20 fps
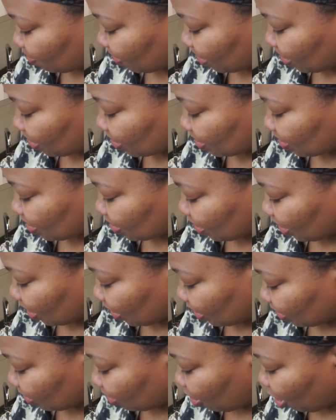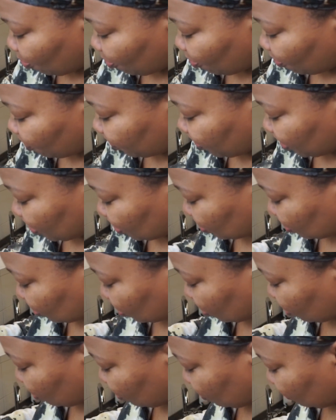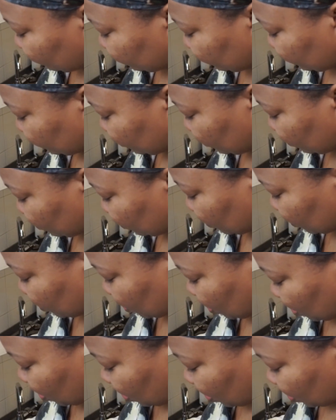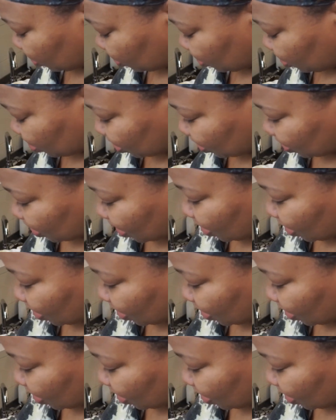to make the skin come off easier is, just